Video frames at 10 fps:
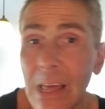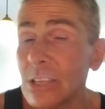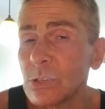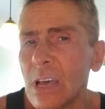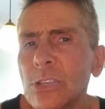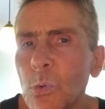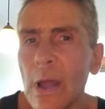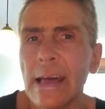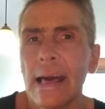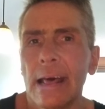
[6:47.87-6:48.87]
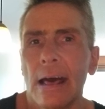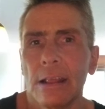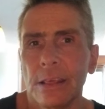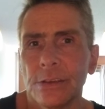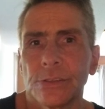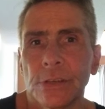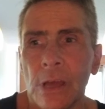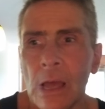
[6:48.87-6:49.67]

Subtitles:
And that's what I got out of this.